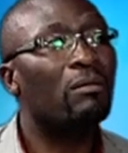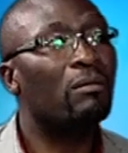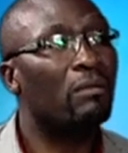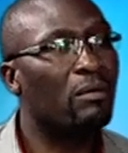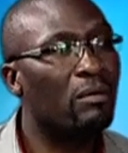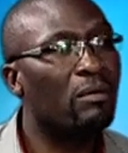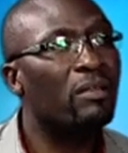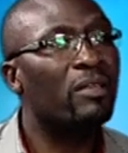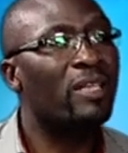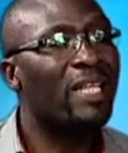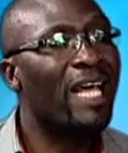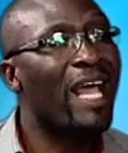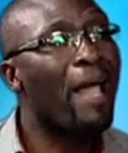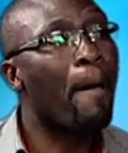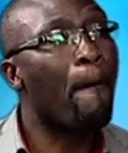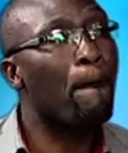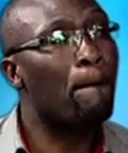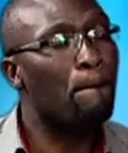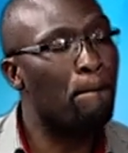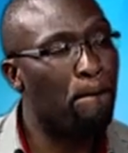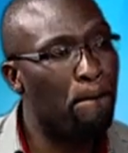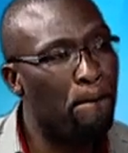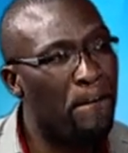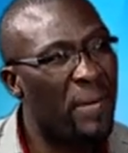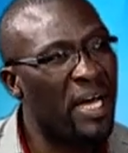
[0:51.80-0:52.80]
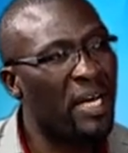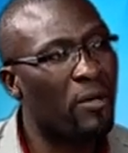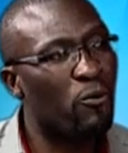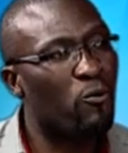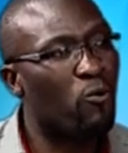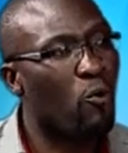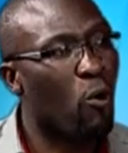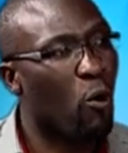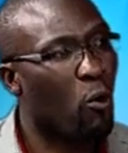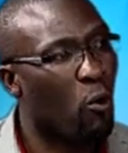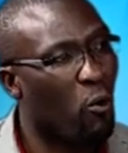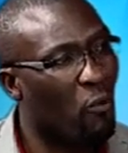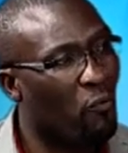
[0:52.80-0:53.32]
The
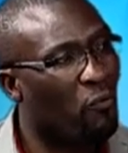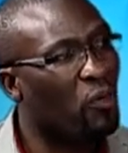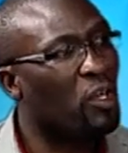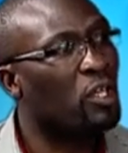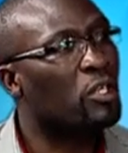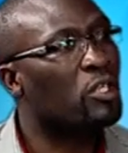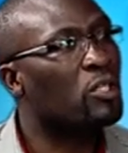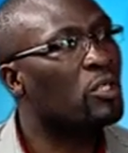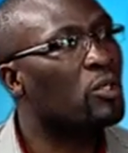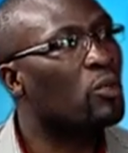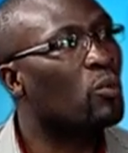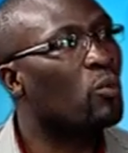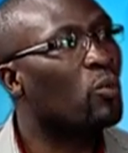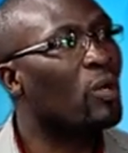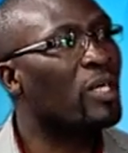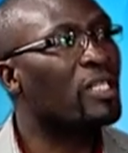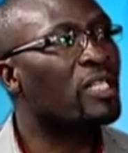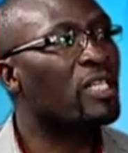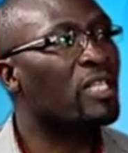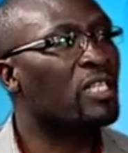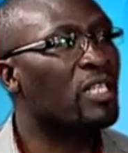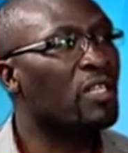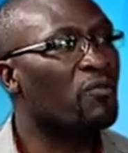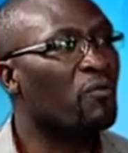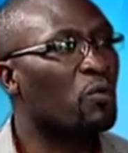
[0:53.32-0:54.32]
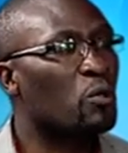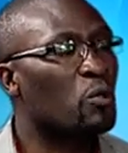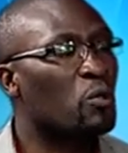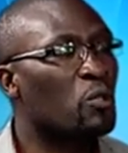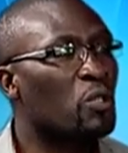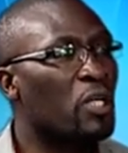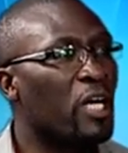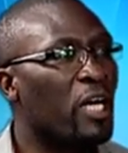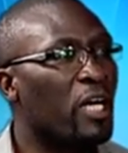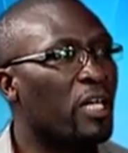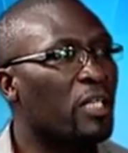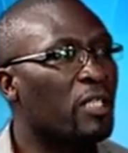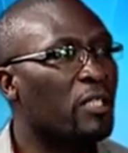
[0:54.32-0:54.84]
bedrock of it was the civil
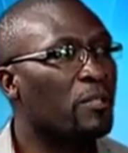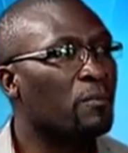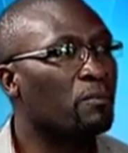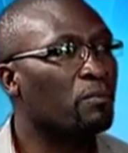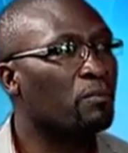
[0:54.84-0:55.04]
society.